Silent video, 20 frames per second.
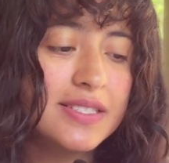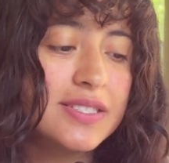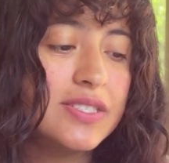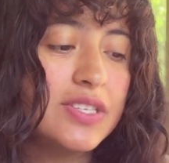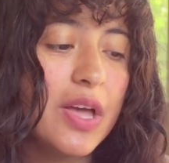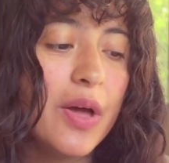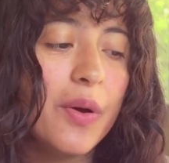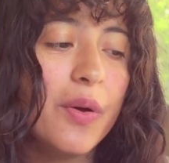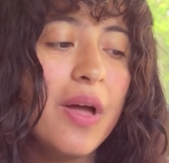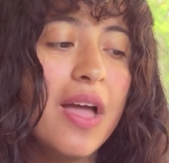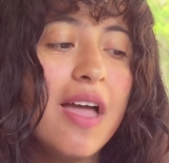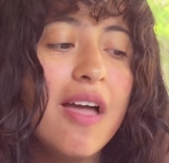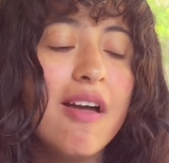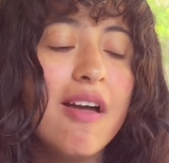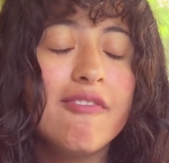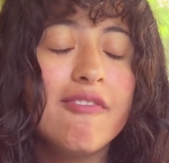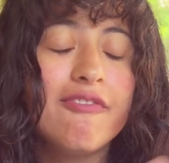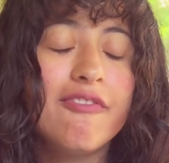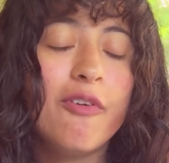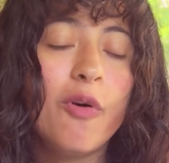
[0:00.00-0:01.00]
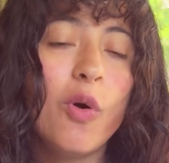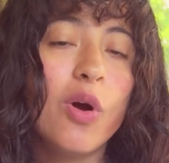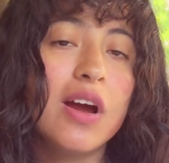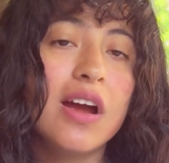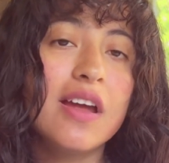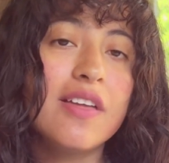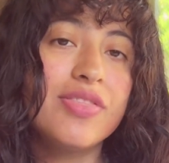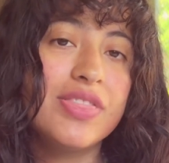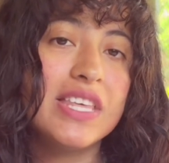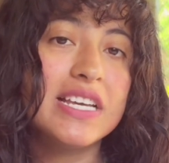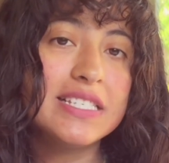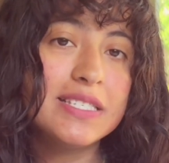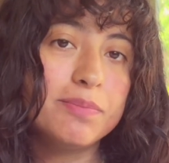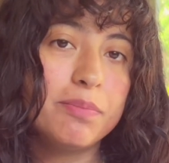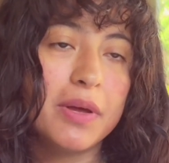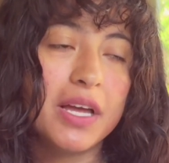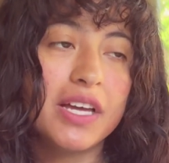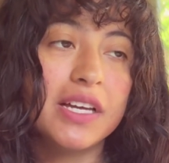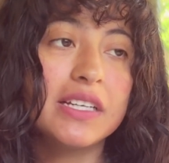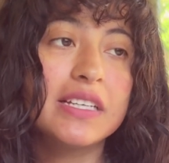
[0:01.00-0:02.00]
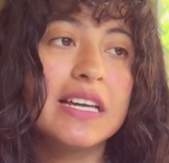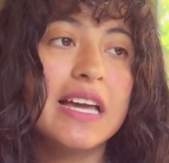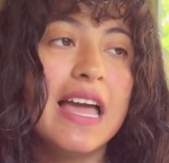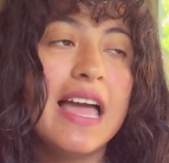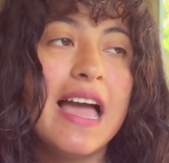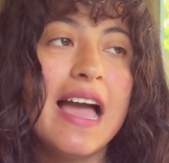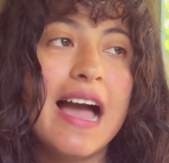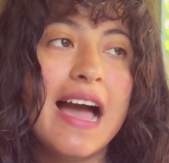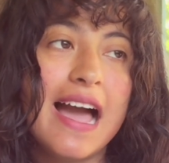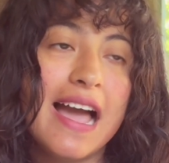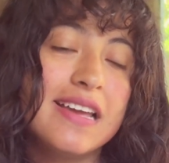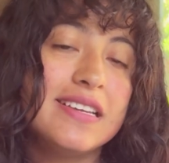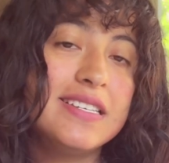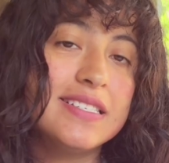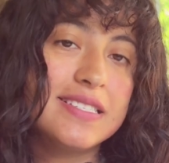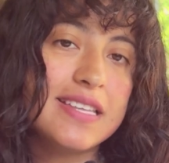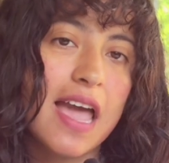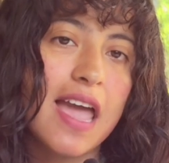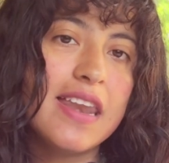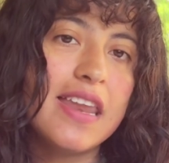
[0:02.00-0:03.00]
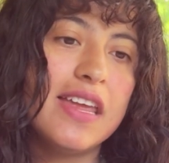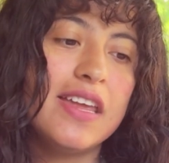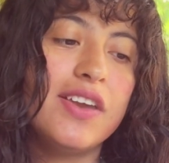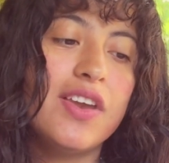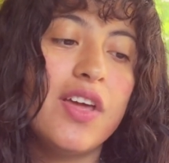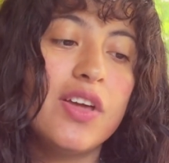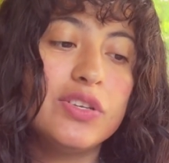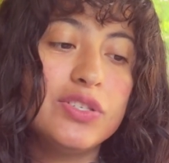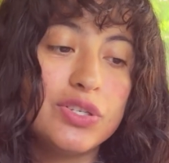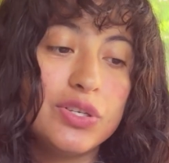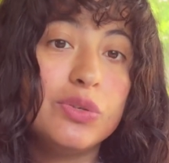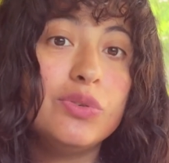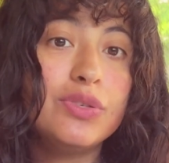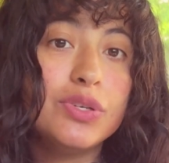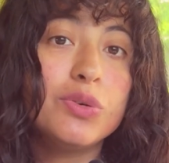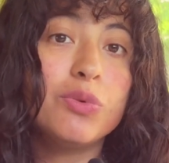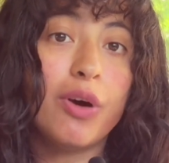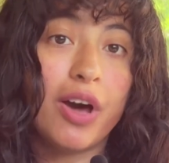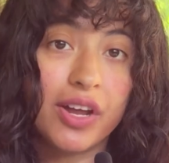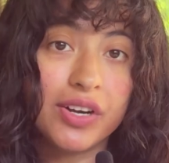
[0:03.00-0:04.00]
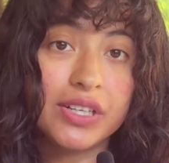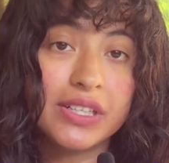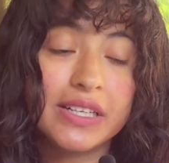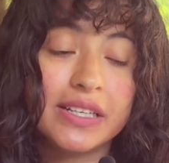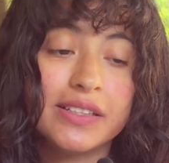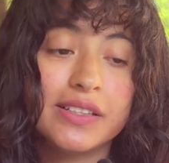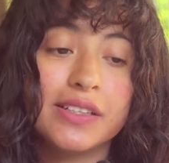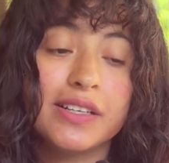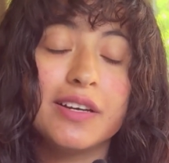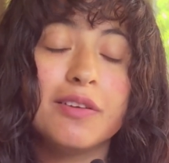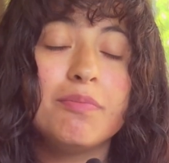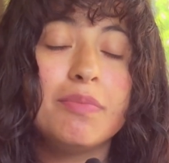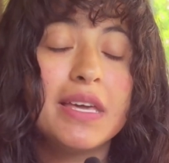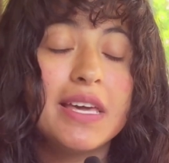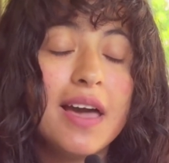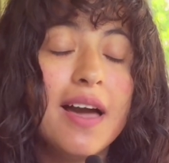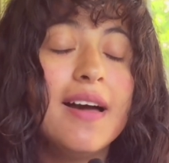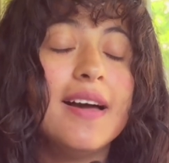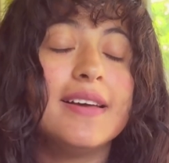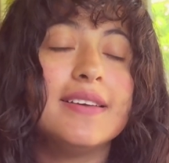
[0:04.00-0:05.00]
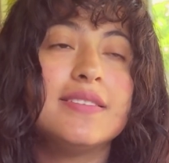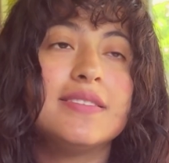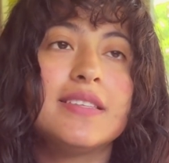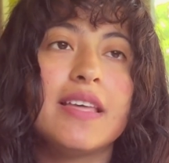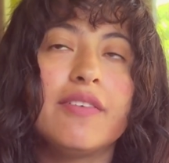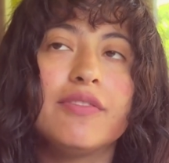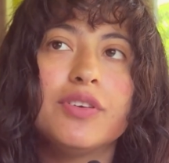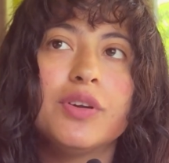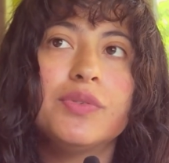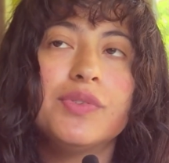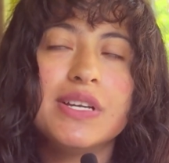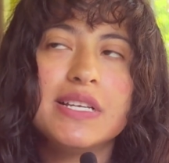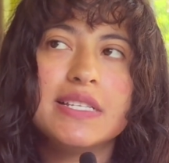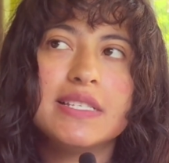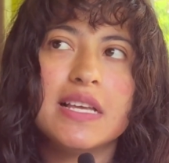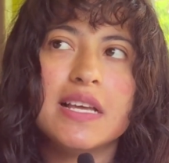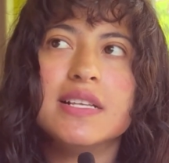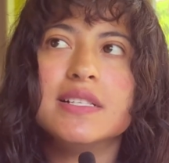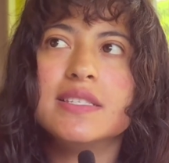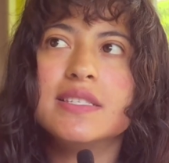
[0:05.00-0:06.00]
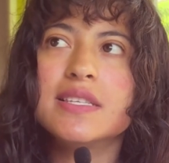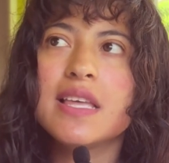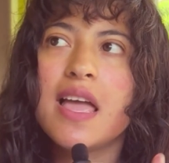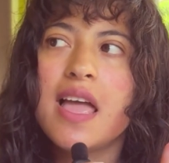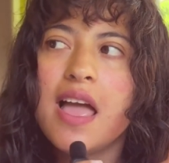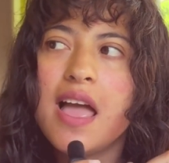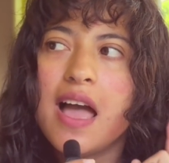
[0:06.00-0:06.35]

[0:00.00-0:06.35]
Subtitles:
So for this book, I decided to do watercolor because several reasons.